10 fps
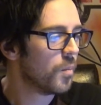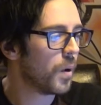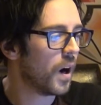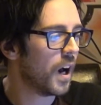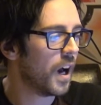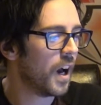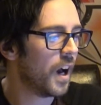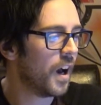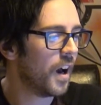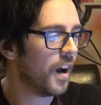But
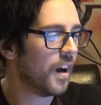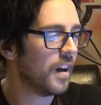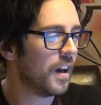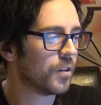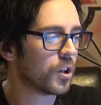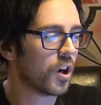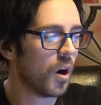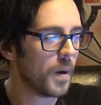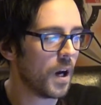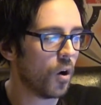uh, if you're
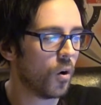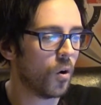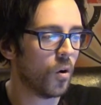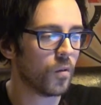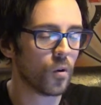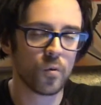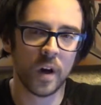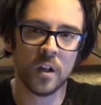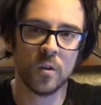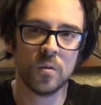coming out of a
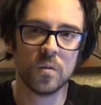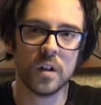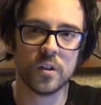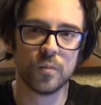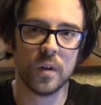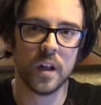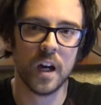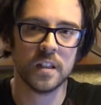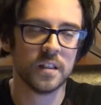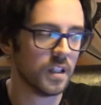Rhino, it's really
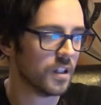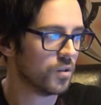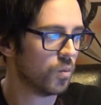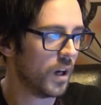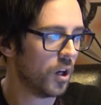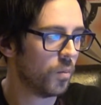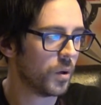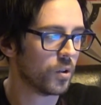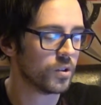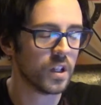handy as well
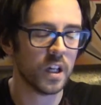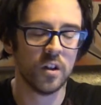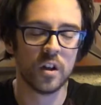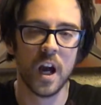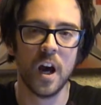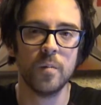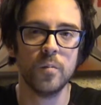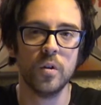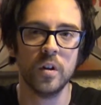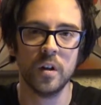because then you can
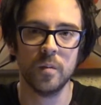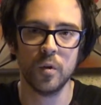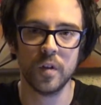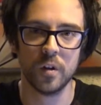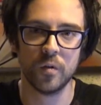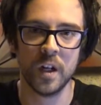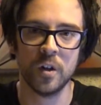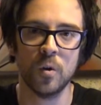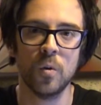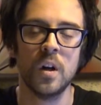mo uh, move out the
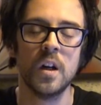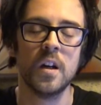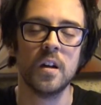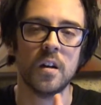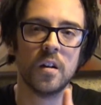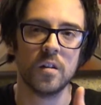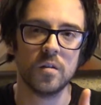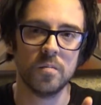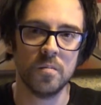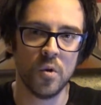Rhino,
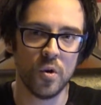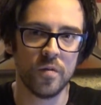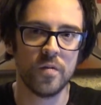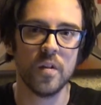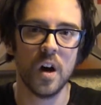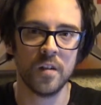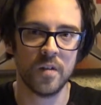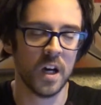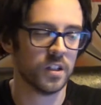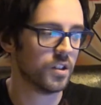move,
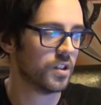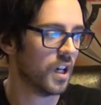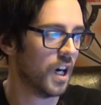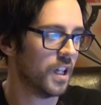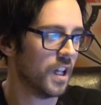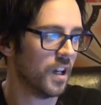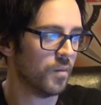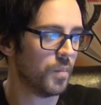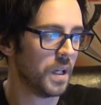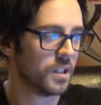advance, and
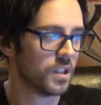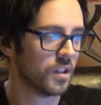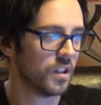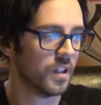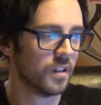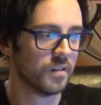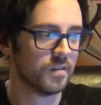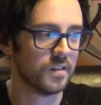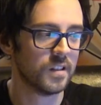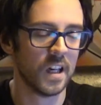then basically
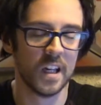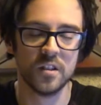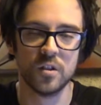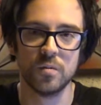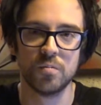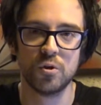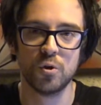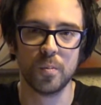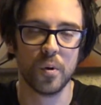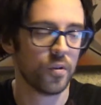get into
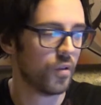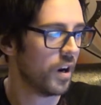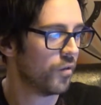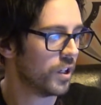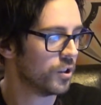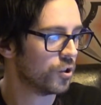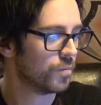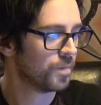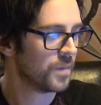super threat range.